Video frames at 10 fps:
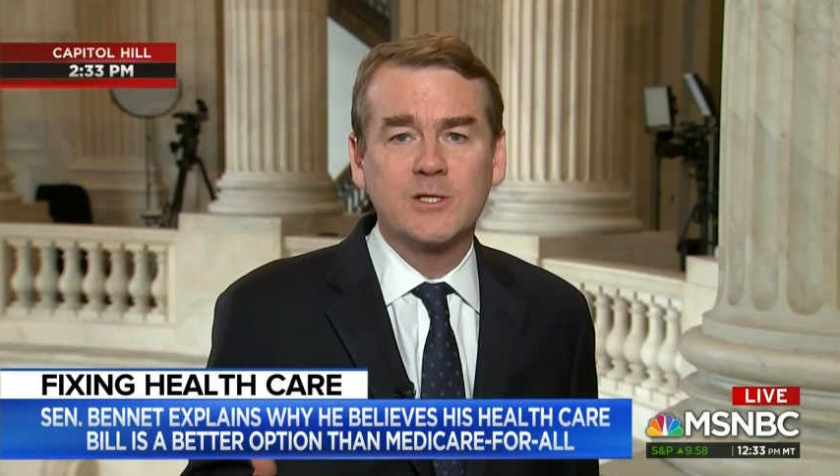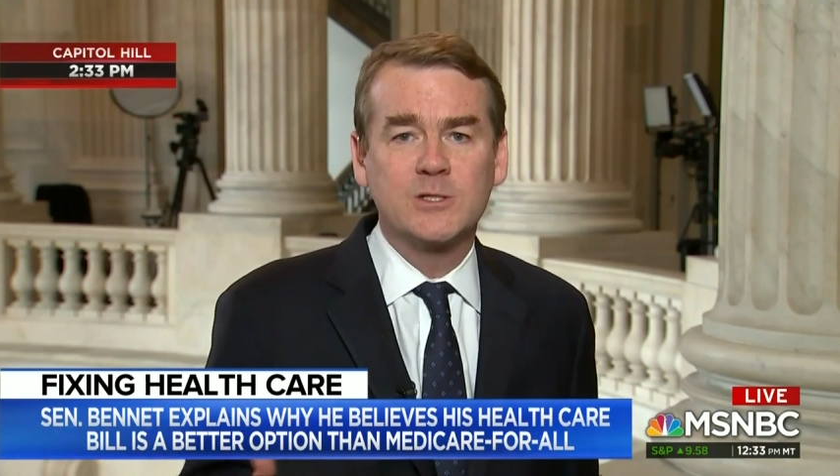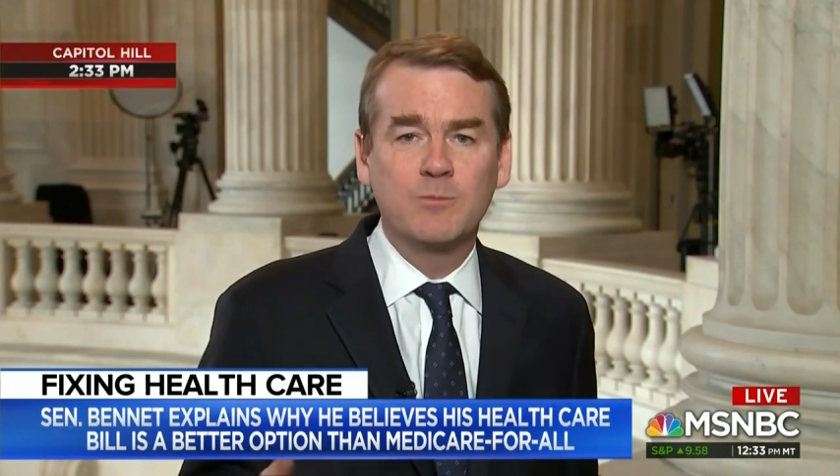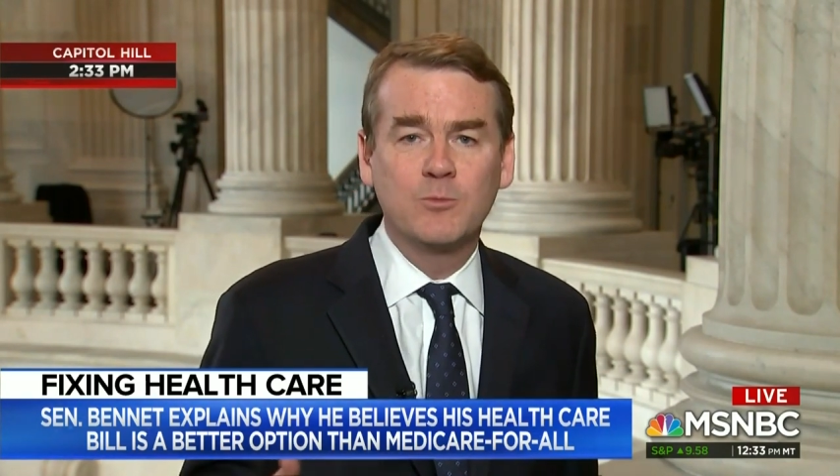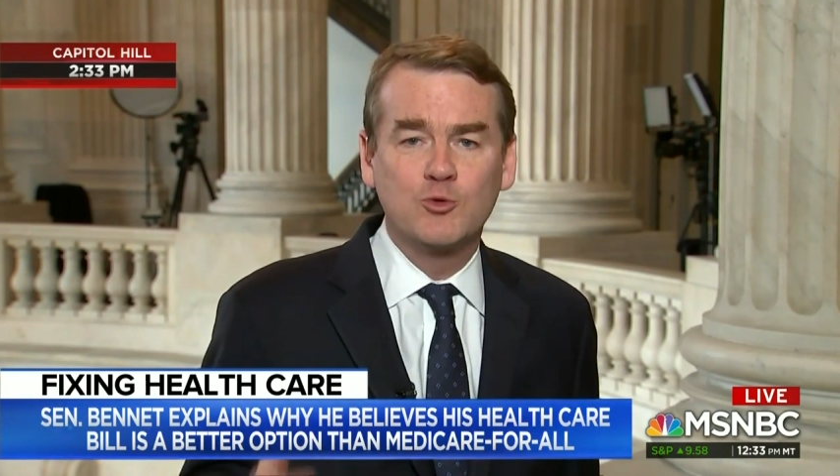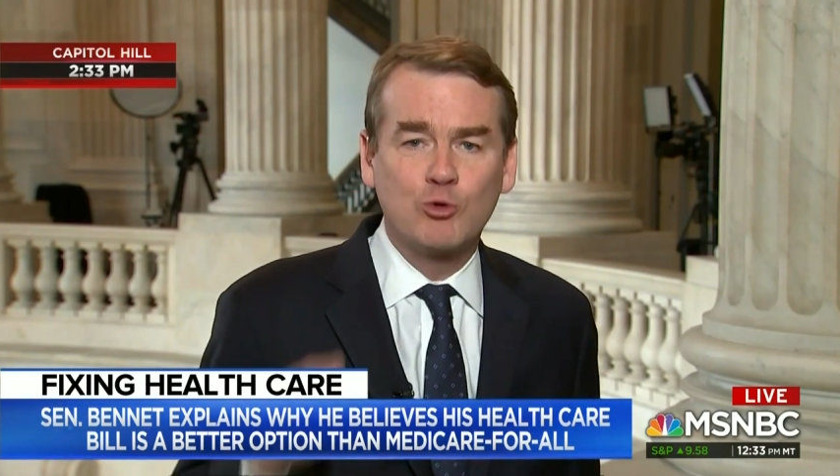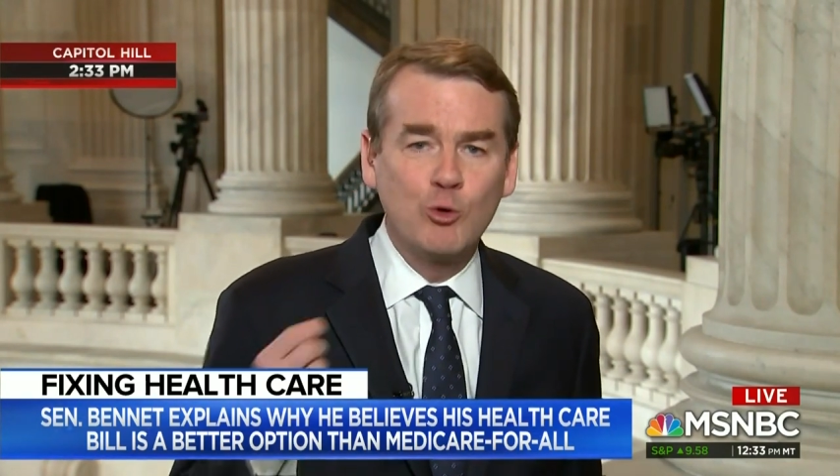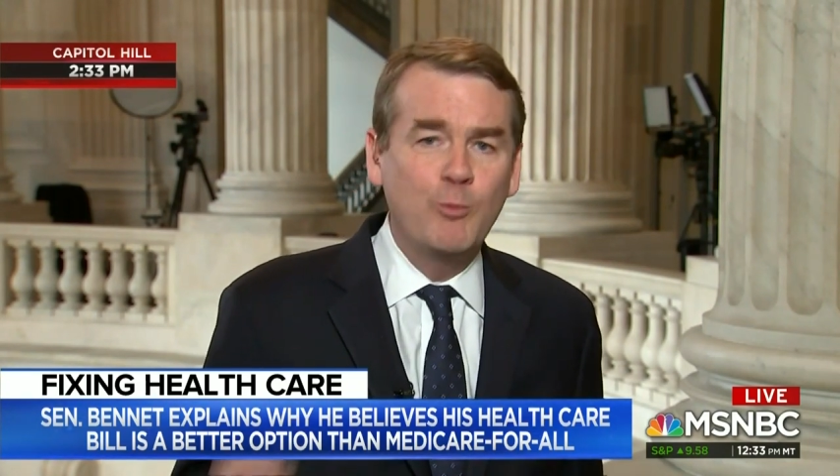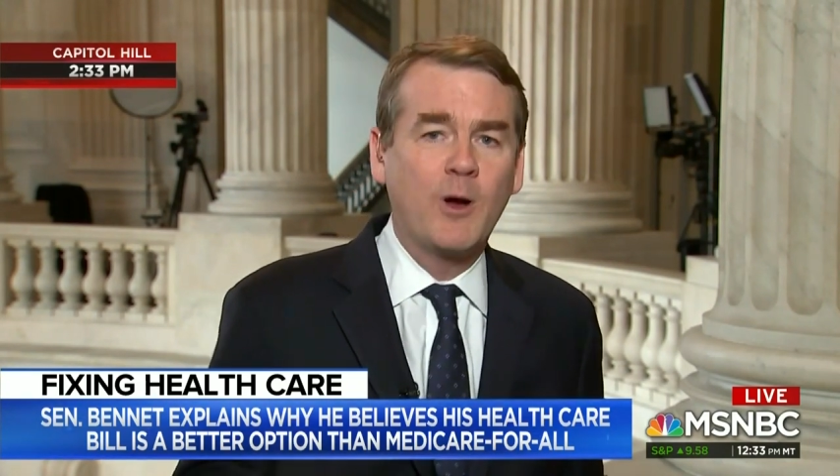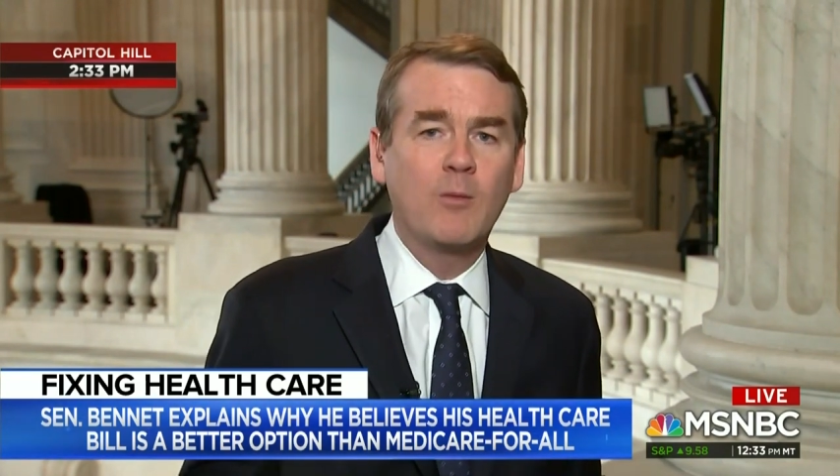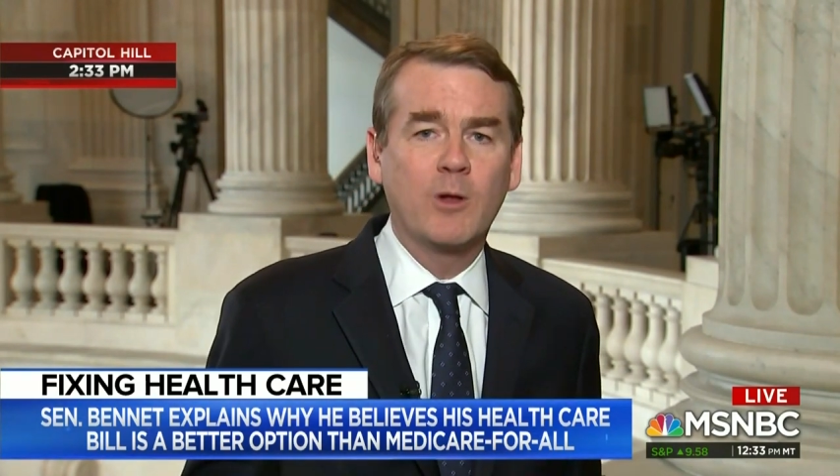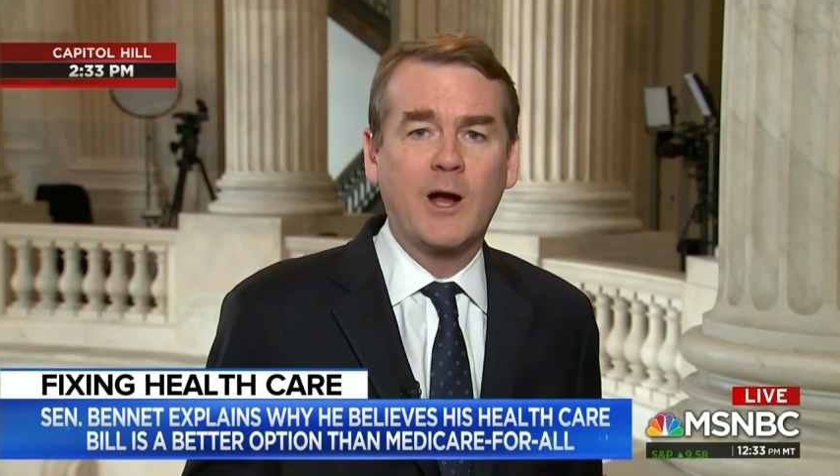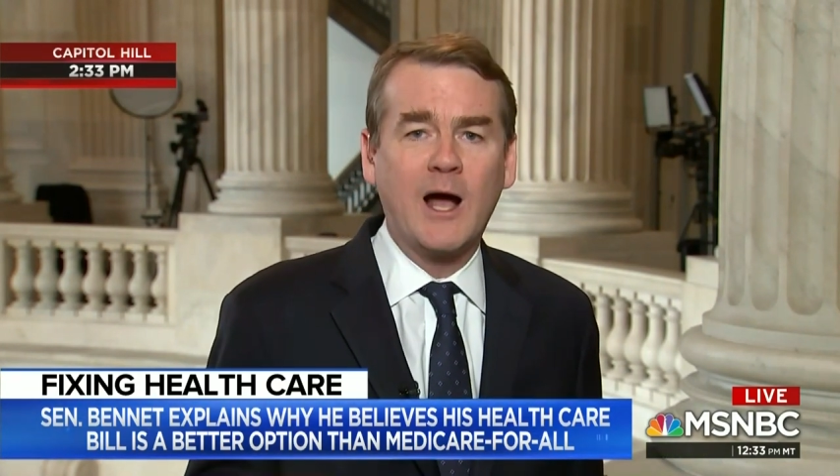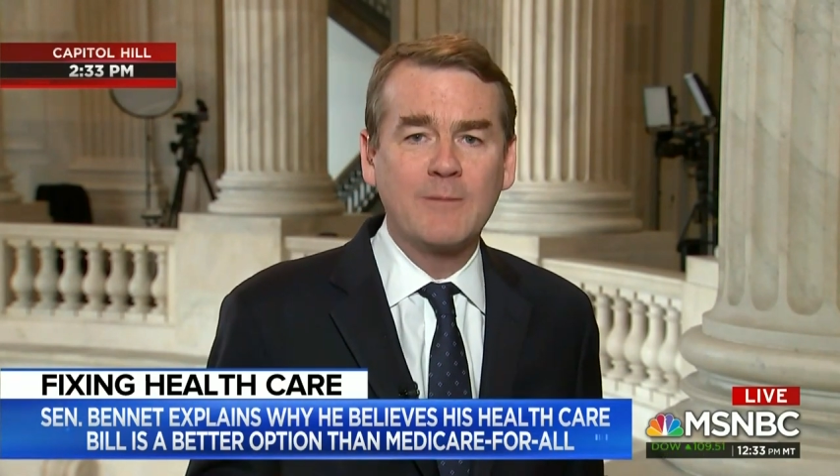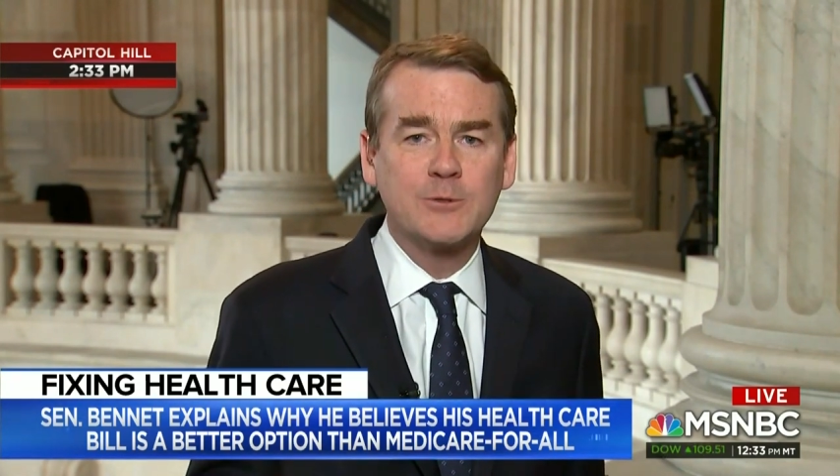It's a true
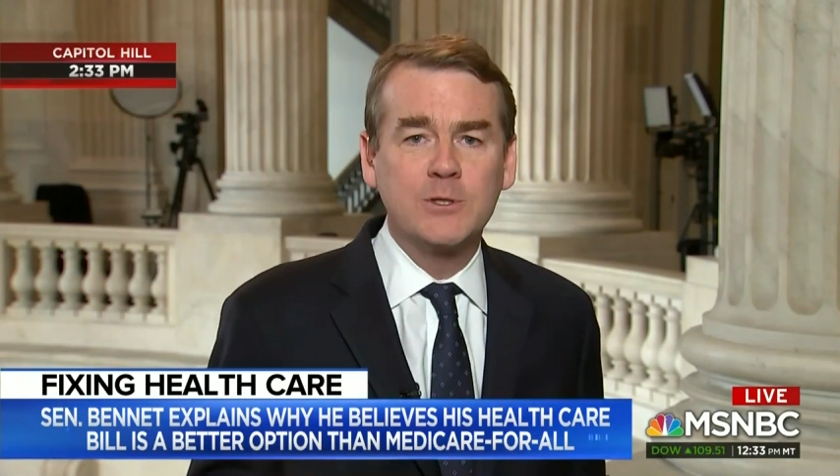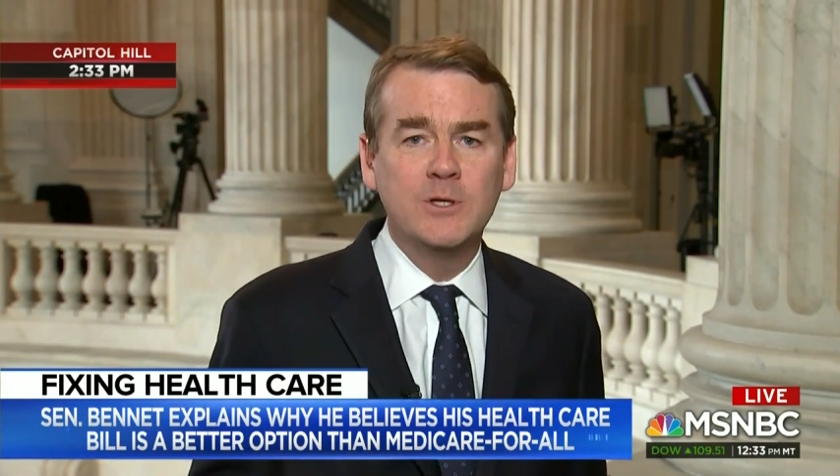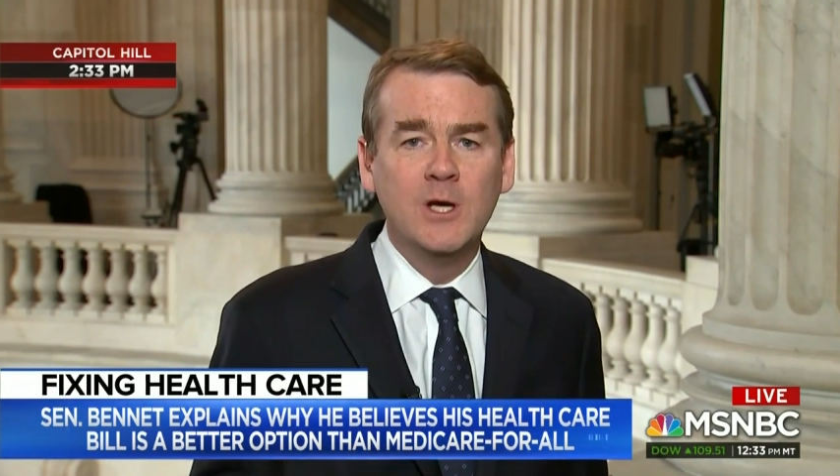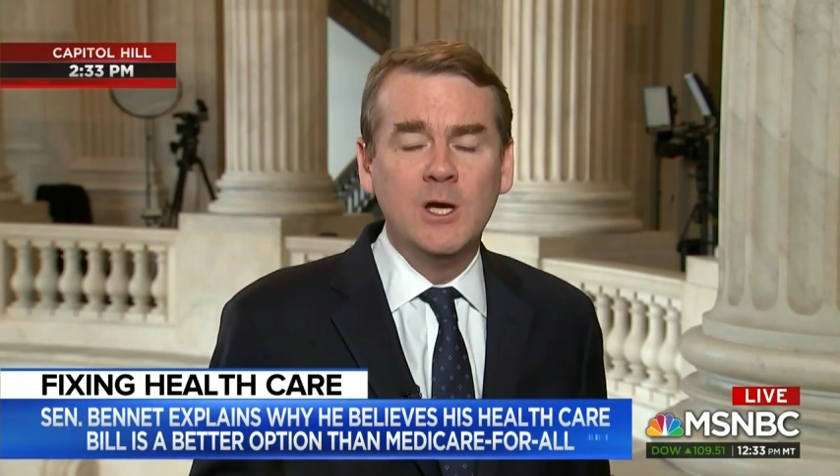public option.